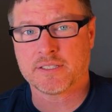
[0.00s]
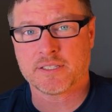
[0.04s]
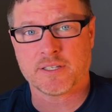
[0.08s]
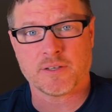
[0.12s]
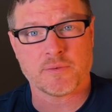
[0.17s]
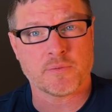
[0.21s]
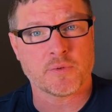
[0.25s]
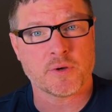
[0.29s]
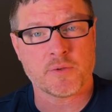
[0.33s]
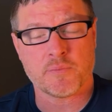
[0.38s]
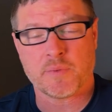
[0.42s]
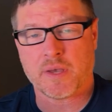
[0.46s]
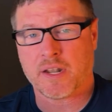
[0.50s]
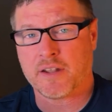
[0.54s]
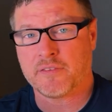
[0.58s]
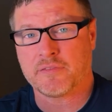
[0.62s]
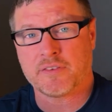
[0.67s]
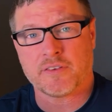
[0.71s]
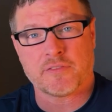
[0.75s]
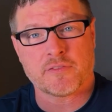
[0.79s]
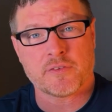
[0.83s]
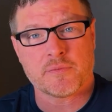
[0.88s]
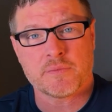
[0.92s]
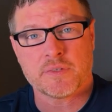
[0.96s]
that would
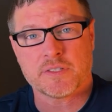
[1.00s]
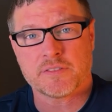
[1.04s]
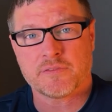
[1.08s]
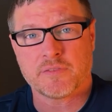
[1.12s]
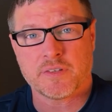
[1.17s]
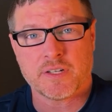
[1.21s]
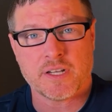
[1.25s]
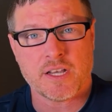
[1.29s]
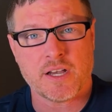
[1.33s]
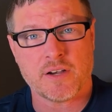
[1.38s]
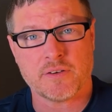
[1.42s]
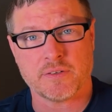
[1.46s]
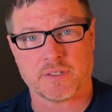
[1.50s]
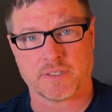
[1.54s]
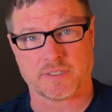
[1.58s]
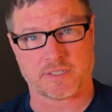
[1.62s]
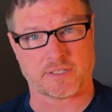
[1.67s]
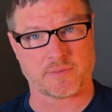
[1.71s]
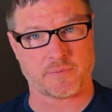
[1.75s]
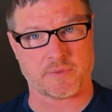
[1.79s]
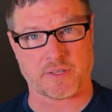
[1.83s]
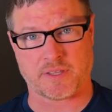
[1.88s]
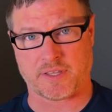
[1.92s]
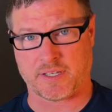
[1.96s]
benefit from this video and
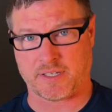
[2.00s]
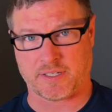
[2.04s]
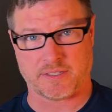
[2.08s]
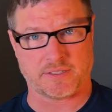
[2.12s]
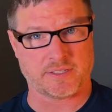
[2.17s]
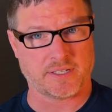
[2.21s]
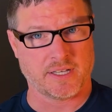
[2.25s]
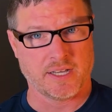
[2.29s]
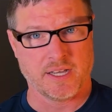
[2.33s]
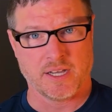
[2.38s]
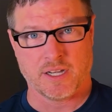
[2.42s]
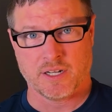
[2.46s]
some of the things